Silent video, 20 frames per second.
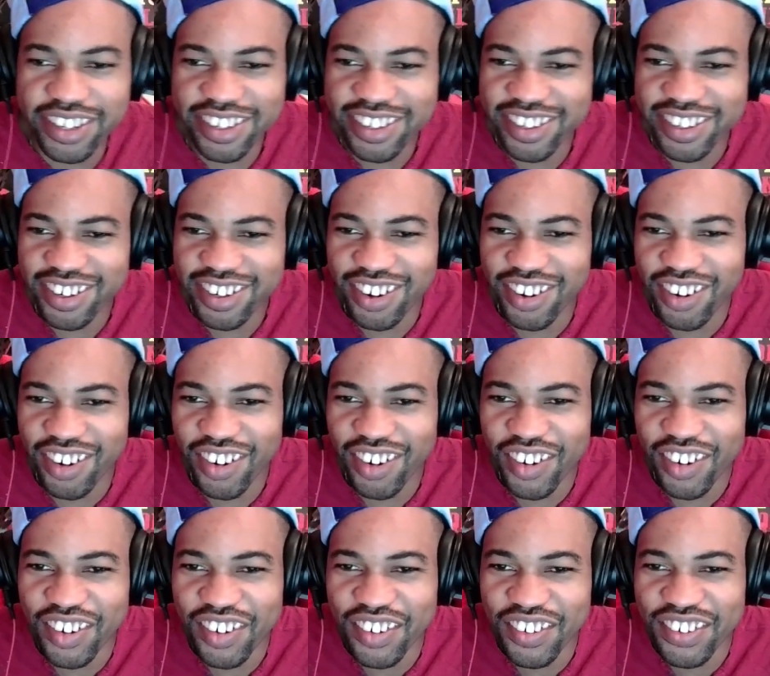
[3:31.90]

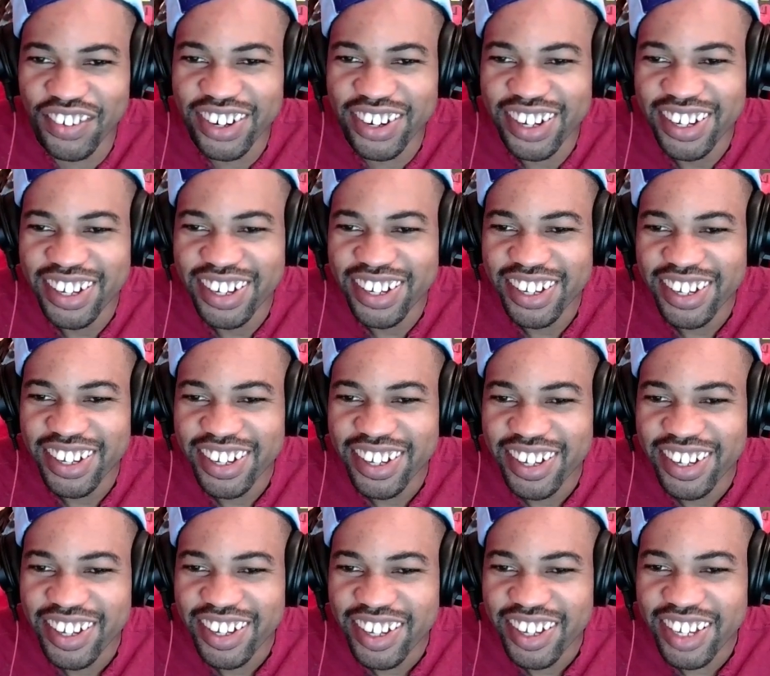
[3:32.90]

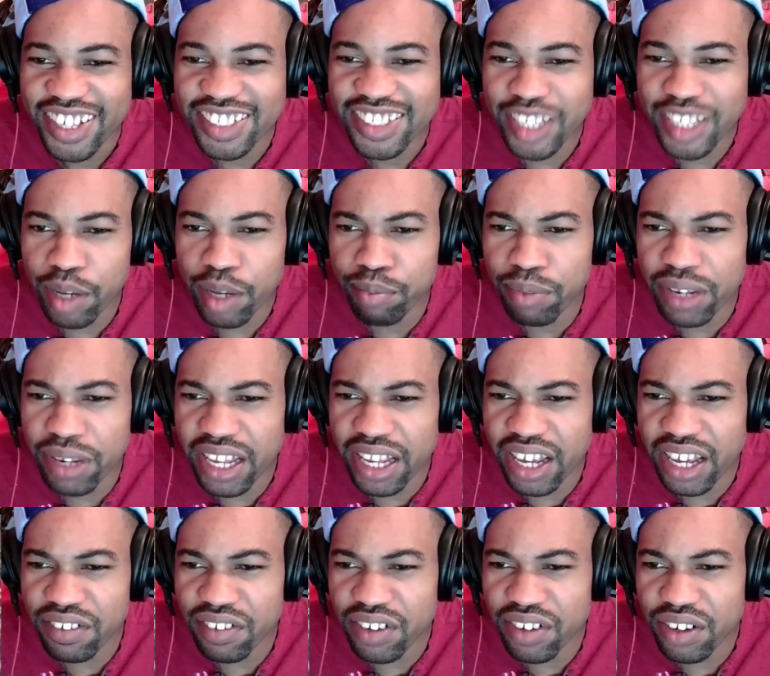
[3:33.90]
Yo. He said
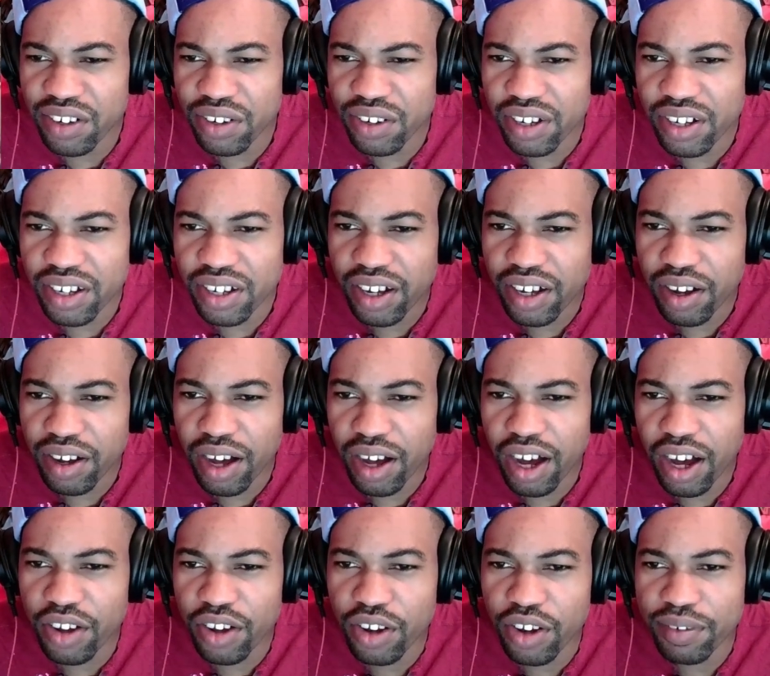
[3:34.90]
blame. I
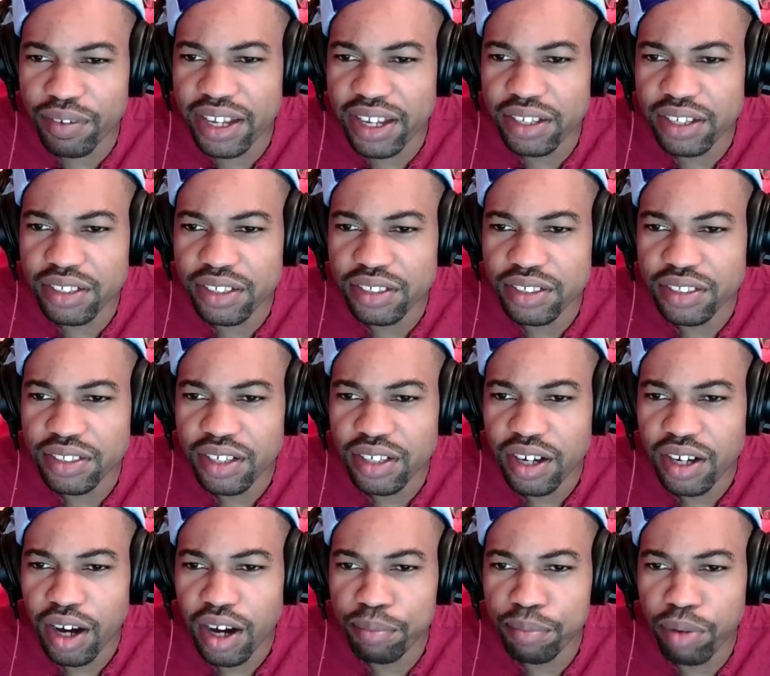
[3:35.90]
don't know, man.
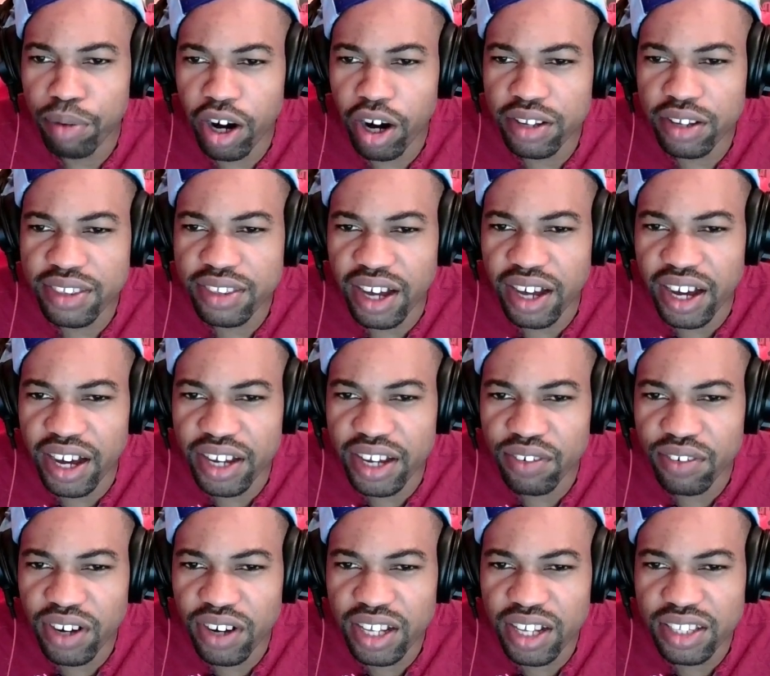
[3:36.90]
Apartheid.
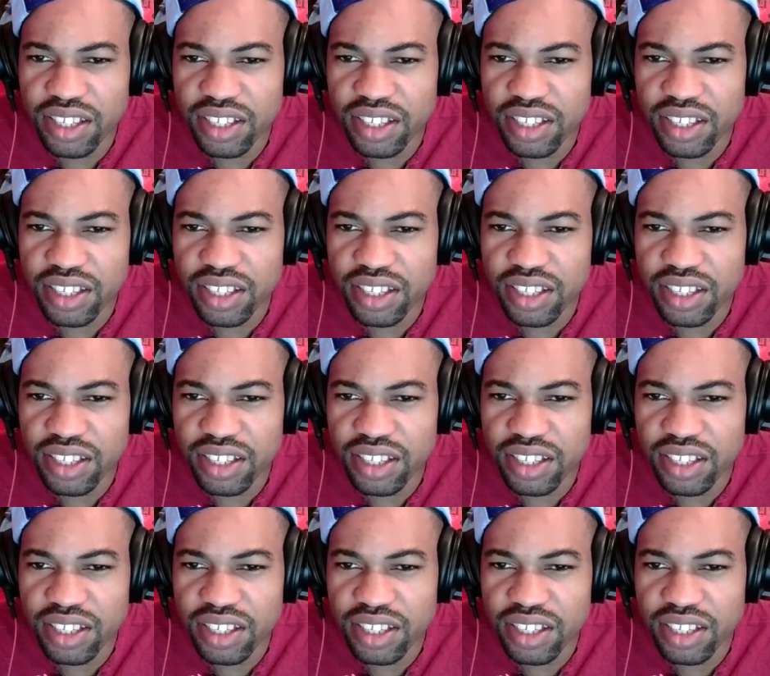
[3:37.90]
What?